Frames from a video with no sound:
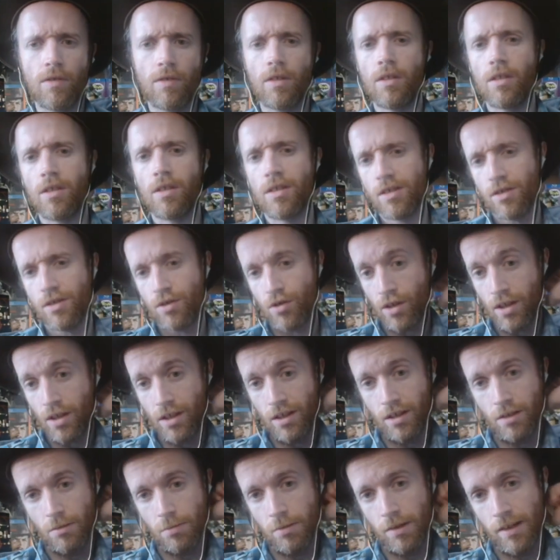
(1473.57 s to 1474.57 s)

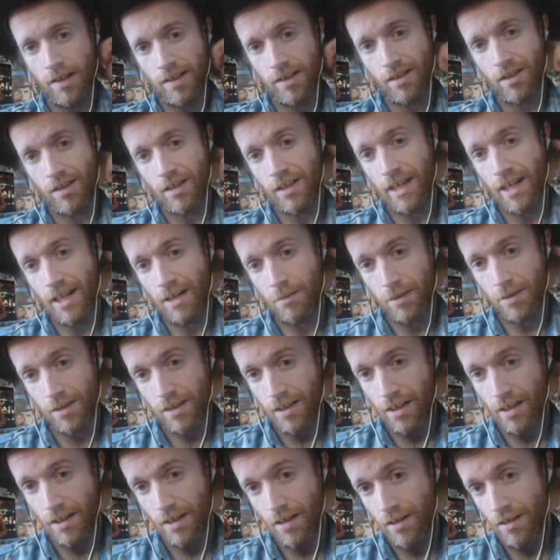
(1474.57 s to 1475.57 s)
Destroying the place, all the animals are
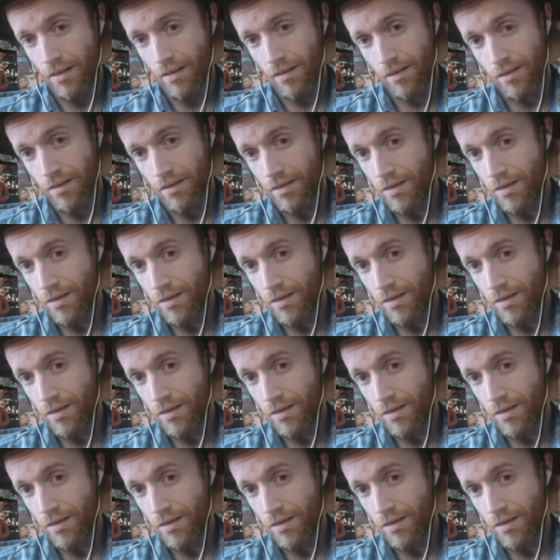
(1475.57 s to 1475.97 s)
getting out.